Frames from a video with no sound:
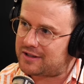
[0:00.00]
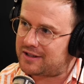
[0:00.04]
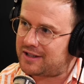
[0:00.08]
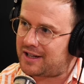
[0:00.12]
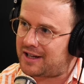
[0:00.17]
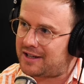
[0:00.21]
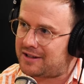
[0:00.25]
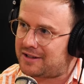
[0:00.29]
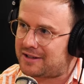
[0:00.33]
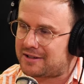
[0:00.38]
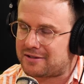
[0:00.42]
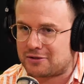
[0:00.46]

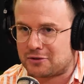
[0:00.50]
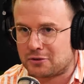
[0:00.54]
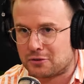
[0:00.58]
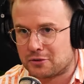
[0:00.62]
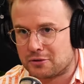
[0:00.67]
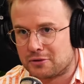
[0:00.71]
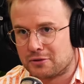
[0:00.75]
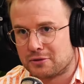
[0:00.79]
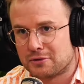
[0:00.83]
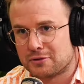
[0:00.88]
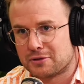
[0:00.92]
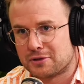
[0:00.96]
today that
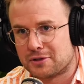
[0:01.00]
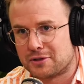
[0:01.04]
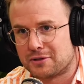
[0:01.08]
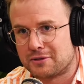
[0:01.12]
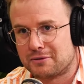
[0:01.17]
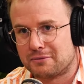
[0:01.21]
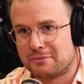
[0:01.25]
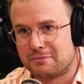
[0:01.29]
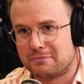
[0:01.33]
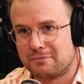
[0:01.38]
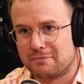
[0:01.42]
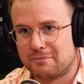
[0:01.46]
Jordan
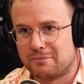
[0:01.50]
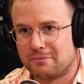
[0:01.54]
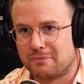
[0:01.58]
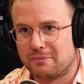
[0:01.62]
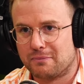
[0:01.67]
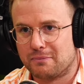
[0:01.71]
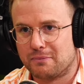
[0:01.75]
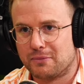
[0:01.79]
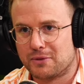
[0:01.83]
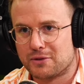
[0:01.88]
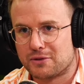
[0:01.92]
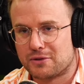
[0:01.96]
also
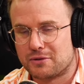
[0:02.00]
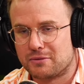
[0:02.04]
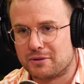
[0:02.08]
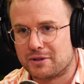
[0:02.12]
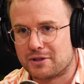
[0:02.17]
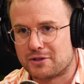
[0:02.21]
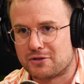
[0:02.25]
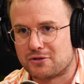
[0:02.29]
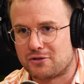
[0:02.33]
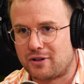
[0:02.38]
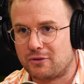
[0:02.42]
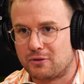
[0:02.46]
was doing
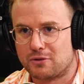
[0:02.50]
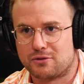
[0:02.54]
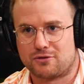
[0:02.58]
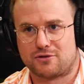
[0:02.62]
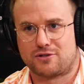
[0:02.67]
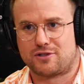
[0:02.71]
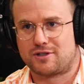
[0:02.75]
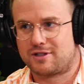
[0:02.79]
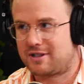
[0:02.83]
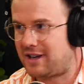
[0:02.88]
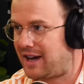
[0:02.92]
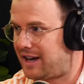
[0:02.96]
a, tra- or
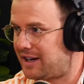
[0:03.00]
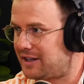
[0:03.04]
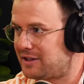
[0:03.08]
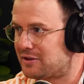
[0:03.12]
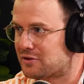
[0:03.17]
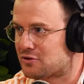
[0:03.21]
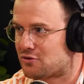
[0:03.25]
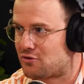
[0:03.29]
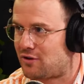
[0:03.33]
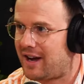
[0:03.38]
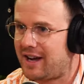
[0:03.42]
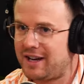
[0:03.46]
starting a
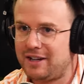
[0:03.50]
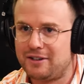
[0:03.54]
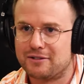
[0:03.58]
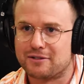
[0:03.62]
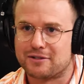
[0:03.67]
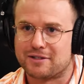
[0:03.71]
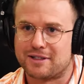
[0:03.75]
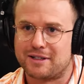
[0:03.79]
trade or